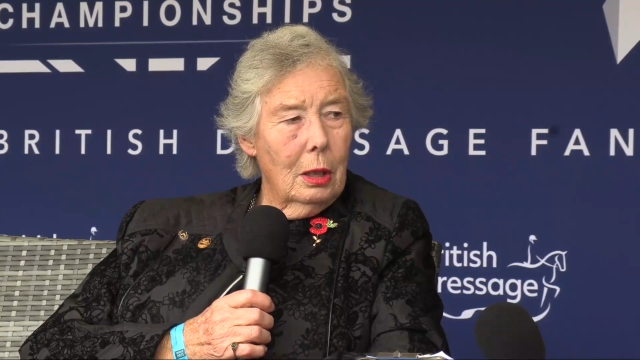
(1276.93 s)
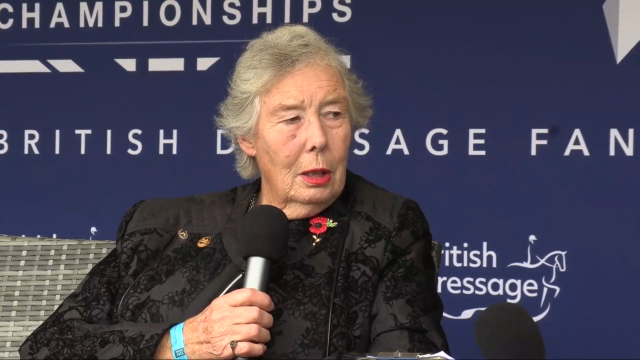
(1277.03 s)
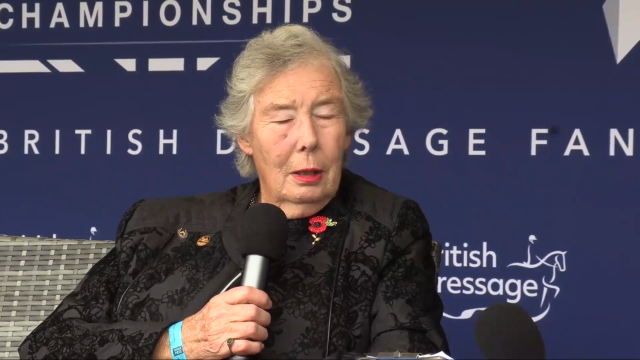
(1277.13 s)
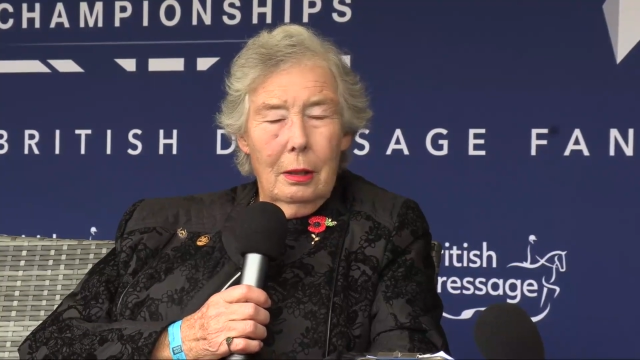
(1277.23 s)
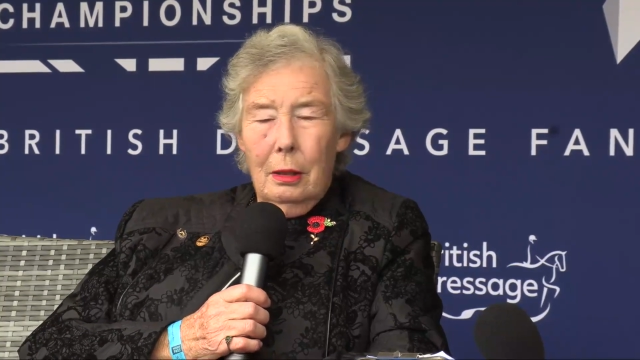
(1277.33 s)

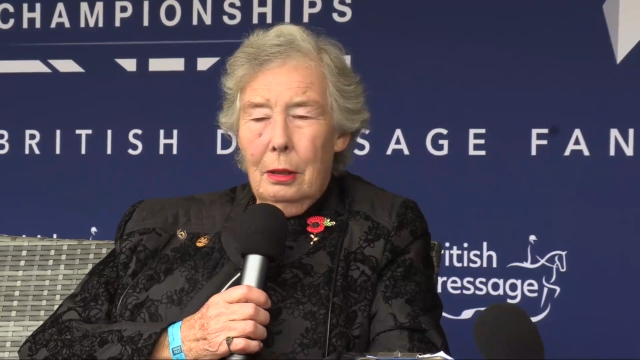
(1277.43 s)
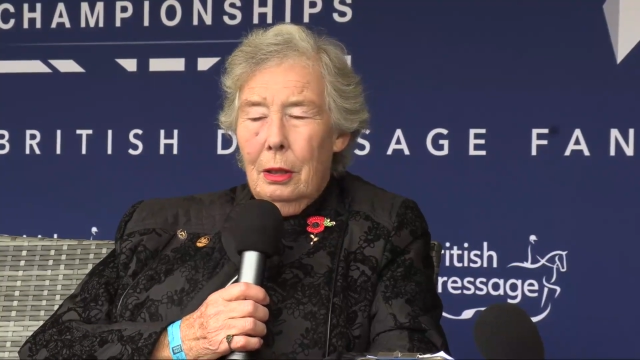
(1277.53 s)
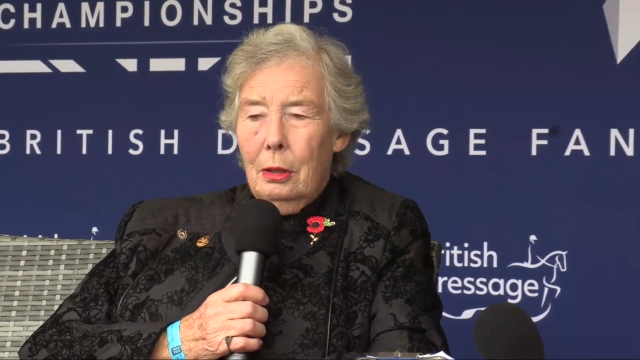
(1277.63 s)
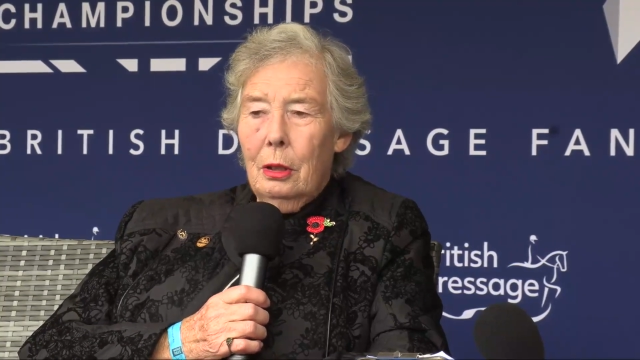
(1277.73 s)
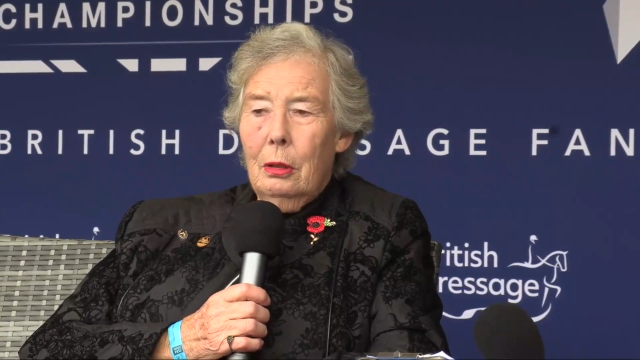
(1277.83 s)
And they
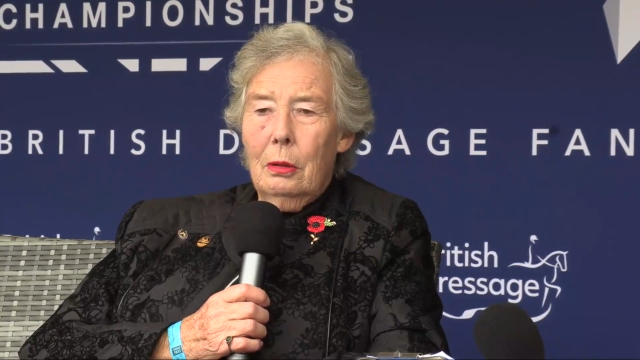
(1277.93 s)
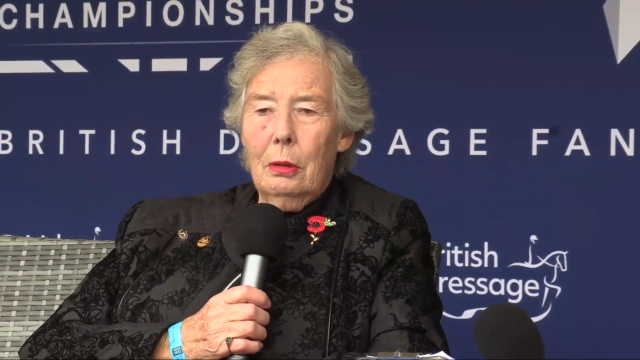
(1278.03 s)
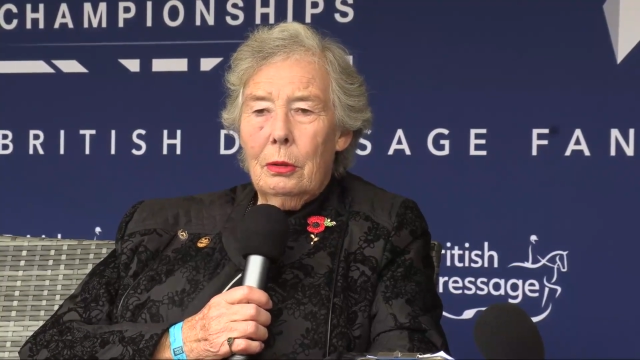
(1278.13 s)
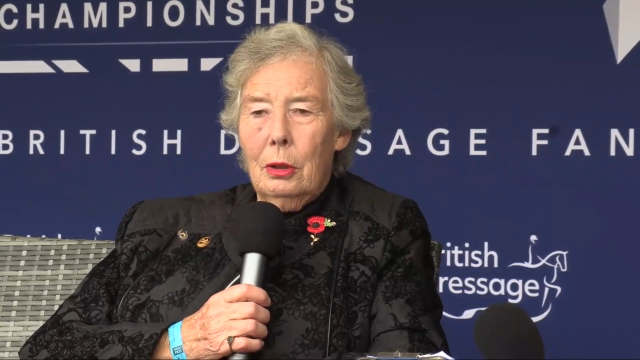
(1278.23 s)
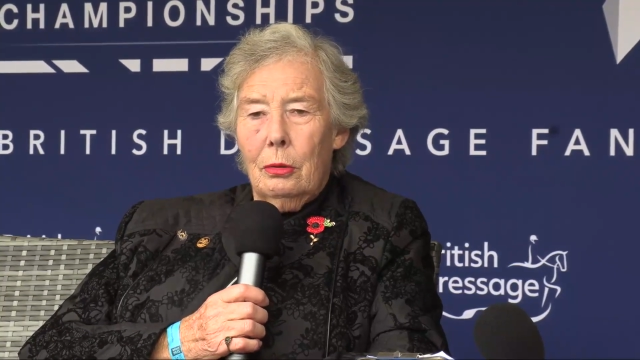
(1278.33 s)
said, "Oh,
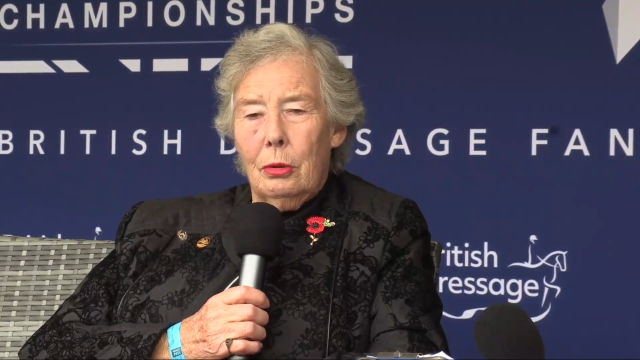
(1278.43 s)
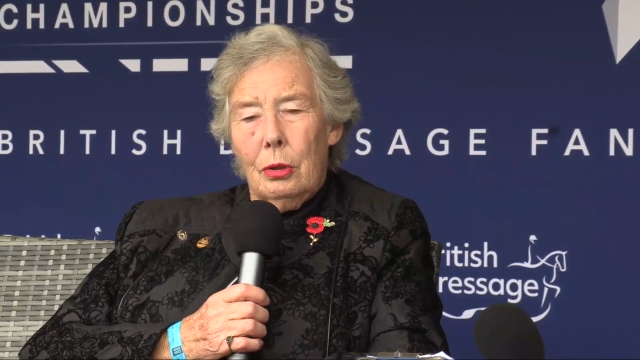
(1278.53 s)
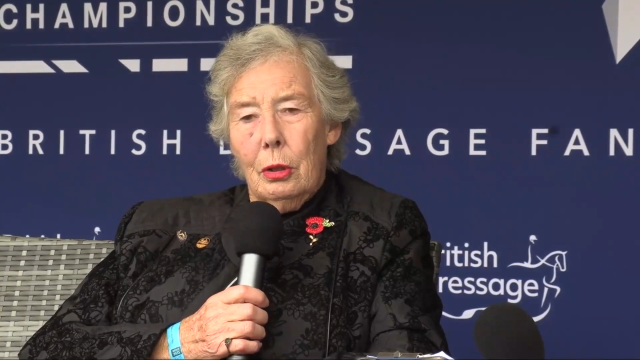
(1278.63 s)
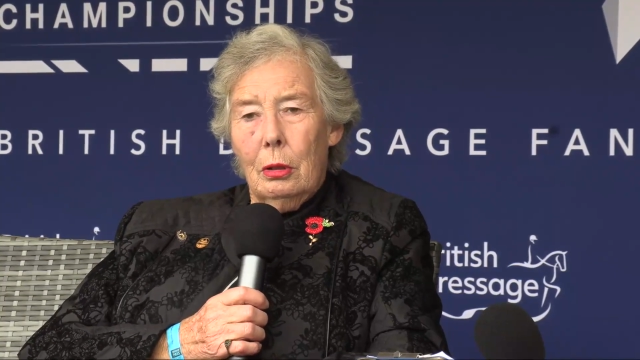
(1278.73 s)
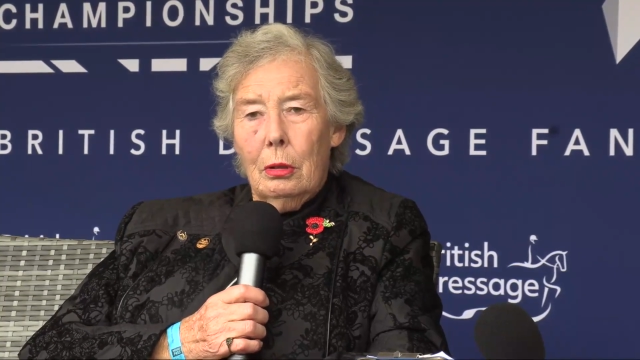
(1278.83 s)
that's
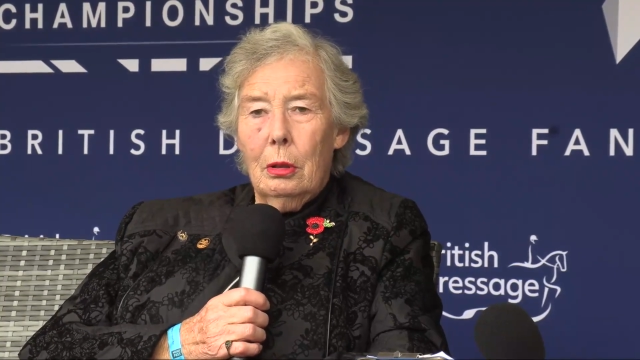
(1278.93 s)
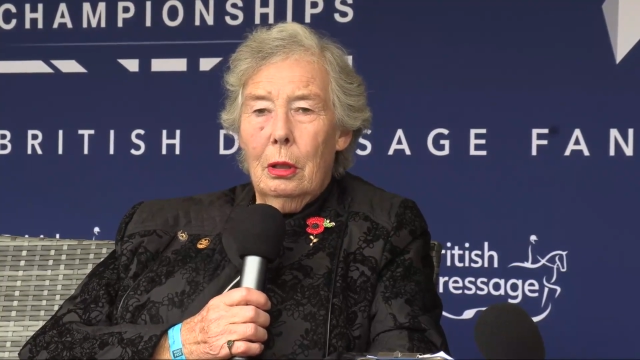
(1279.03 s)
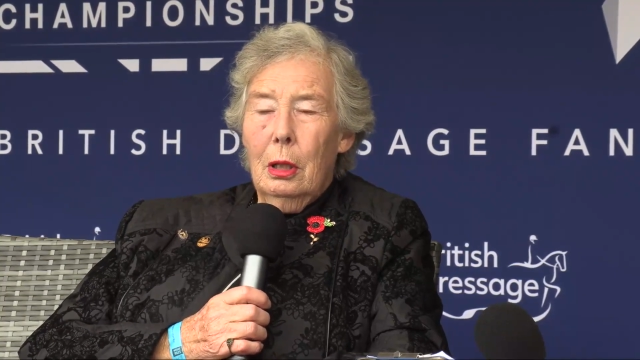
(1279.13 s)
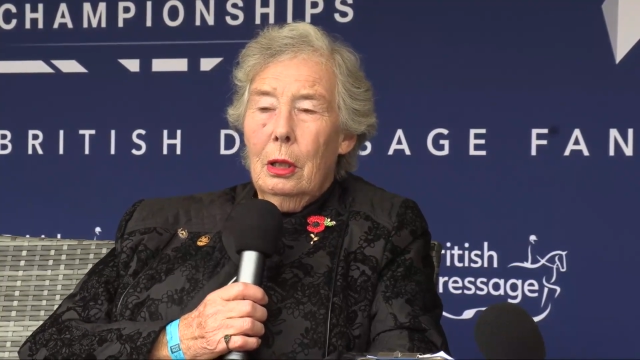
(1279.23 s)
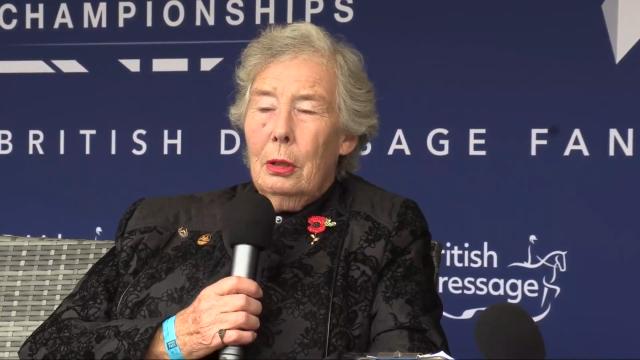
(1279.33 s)
interesting," and
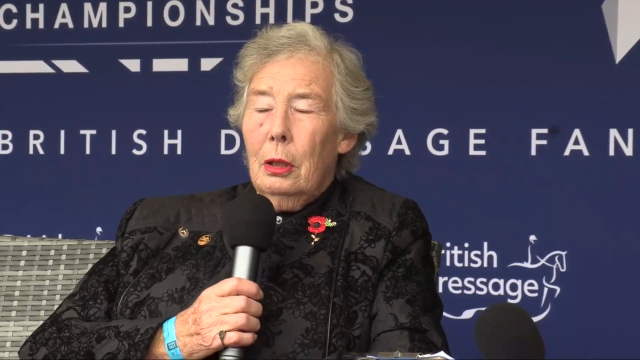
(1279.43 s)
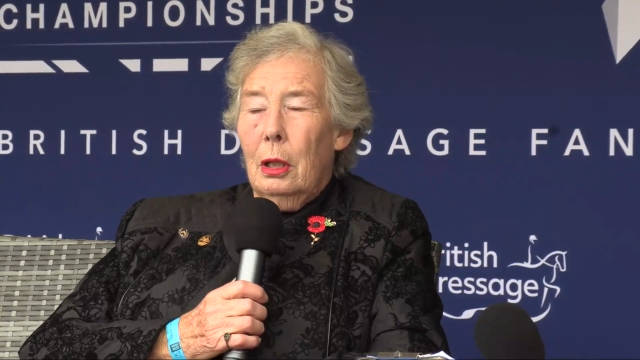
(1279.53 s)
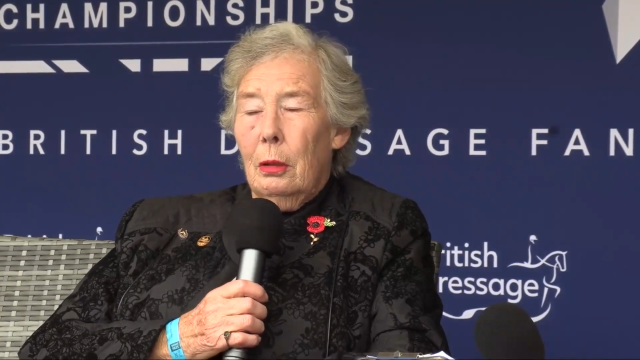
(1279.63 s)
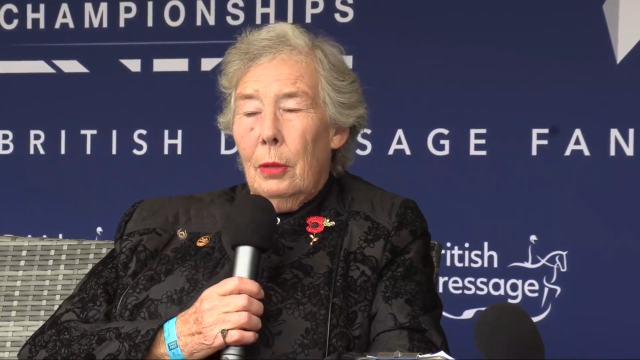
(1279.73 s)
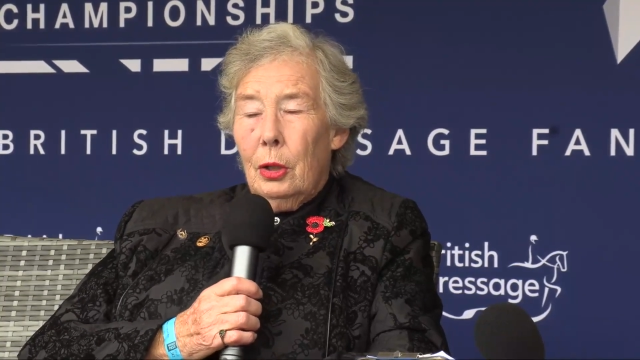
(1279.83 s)
didn't think
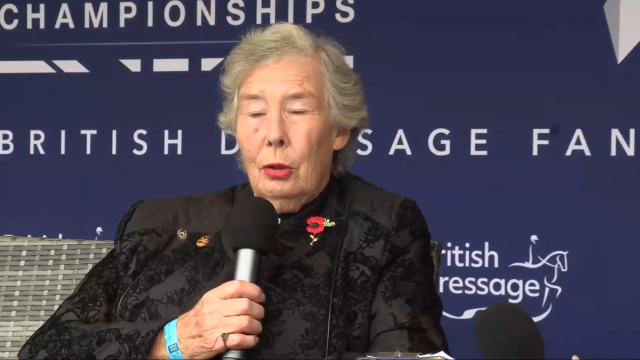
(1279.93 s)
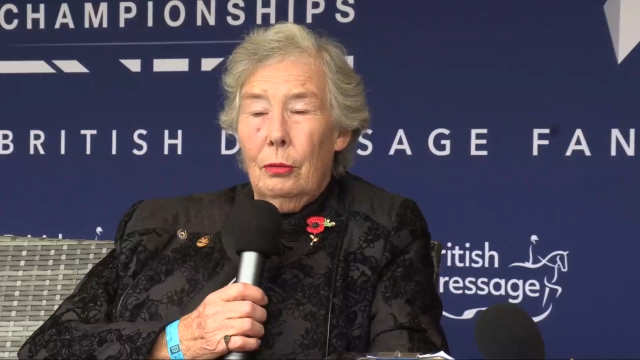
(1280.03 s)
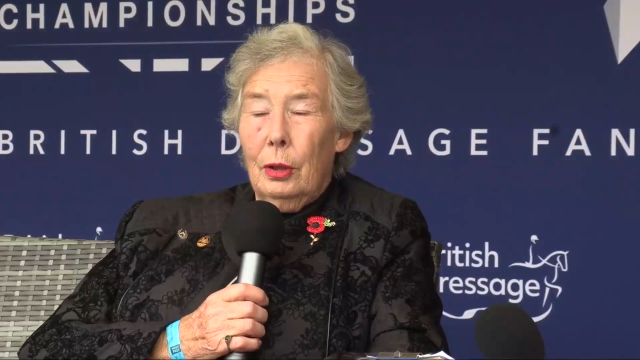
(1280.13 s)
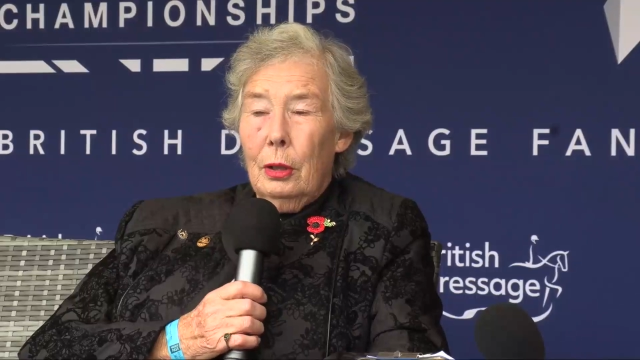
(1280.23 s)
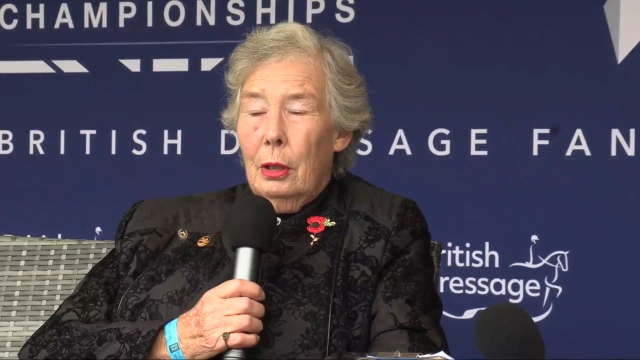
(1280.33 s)
much of it.